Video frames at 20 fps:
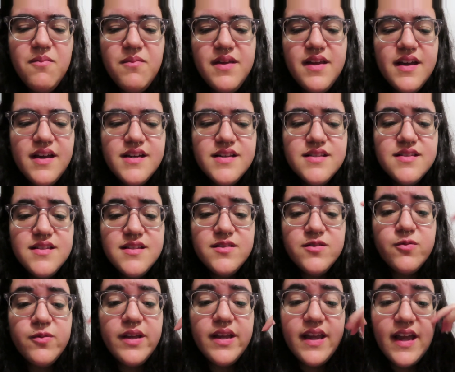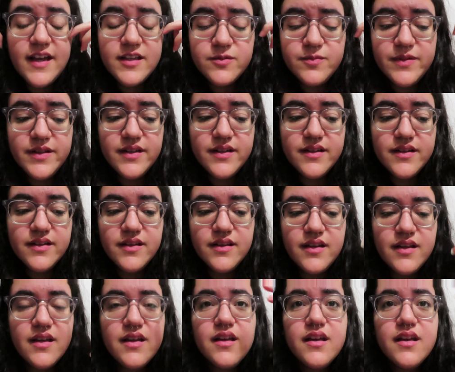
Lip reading: because this week has been